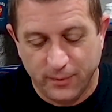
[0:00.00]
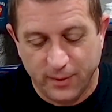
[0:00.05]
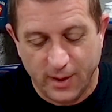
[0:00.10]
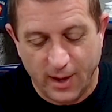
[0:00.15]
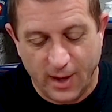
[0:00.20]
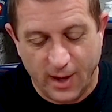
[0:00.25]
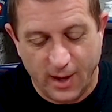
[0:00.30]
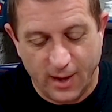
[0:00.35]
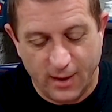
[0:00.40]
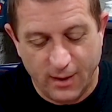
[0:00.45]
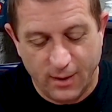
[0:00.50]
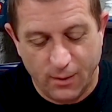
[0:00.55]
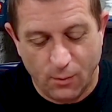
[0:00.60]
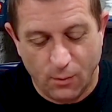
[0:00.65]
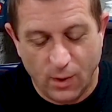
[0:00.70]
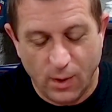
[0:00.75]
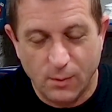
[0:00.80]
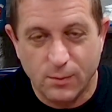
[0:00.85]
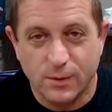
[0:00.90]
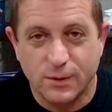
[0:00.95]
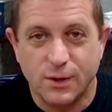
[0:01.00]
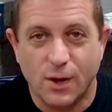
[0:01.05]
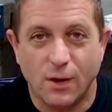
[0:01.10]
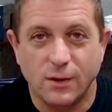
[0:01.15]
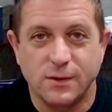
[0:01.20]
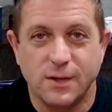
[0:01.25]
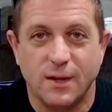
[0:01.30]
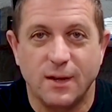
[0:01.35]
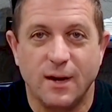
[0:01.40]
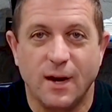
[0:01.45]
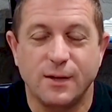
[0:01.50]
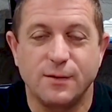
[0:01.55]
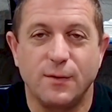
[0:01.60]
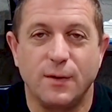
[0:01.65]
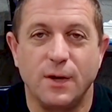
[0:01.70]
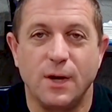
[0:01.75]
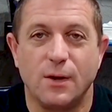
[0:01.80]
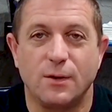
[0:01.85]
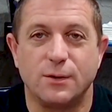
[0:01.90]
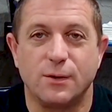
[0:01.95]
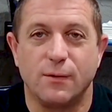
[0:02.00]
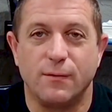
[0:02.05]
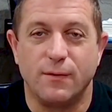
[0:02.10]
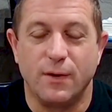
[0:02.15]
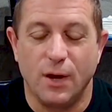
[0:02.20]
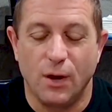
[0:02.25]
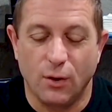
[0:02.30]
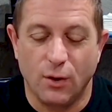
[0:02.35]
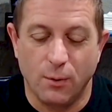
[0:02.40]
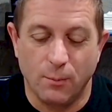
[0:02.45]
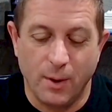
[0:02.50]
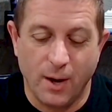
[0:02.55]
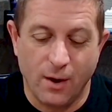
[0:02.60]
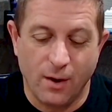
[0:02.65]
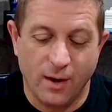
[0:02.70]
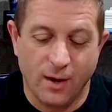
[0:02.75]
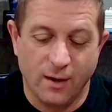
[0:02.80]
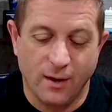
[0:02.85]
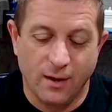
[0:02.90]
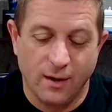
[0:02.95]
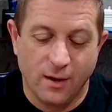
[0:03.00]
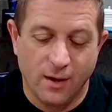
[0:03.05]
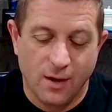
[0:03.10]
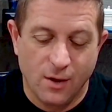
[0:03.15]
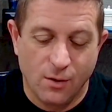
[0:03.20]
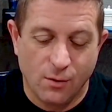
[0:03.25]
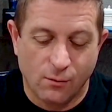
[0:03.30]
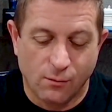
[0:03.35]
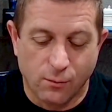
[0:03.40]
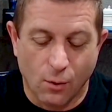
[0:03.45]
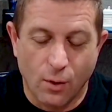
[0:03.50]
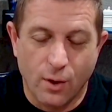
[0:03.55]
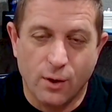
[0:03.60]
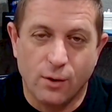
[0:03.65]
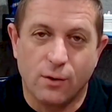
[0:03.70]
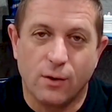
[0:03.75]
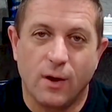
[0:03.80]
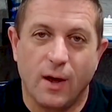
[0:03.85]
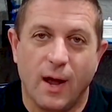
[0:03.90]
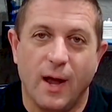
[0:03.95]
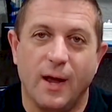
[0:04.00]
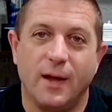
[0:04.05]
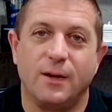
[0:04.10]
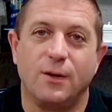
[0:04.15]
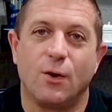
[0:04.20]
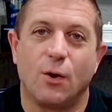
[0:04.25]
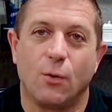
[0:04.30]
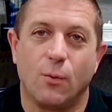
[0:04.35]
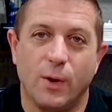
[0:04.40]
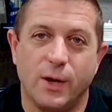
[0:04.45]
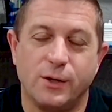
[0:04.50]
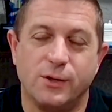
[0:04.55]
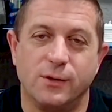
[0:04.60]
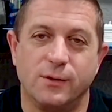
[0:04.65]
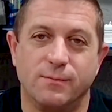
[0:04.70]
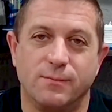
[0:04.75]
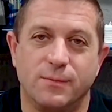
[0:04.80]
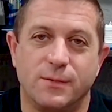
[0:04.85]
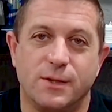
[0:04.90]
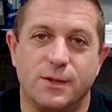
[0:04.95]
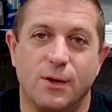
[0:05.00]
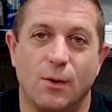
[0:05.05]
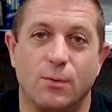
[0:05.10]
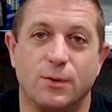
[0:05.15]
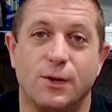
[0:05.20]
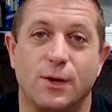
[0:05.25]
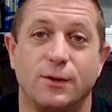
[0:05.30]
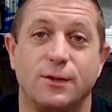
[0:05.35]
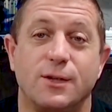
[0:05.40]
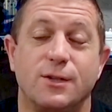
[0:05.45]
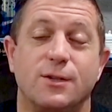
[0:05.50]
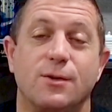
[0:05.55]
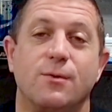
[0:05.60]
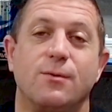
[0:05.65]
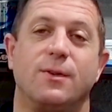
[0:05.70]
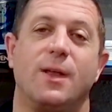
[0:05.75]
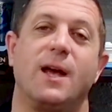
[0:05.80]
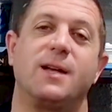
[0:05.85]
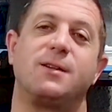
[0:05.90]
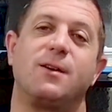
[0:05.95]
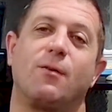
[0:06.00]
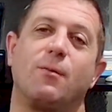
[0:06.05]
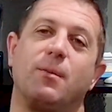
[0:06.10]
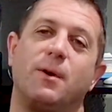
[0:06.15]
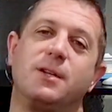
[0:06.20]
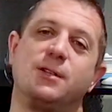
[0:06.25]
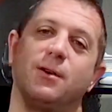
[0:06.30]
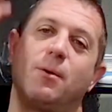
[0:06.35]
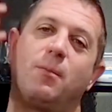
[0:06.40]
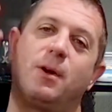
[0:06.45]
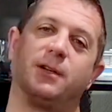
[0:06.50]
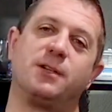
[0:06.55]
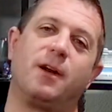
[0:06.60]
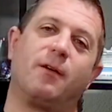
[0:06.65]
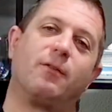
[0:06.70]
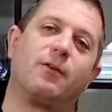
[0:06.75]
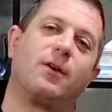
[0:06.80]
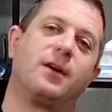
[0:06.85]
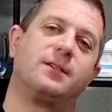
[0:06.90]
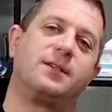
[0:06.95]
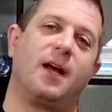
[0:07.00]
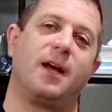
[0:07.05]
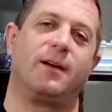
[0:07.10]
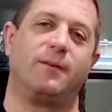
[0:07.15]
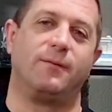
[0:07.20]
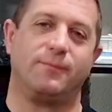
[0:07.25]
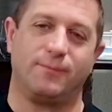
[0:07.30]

And we will talk to you in the next video. I'll do a video comparing Royal and Norwegian. So we'll talk to you soon. Thanks everybody so much. Have a great day.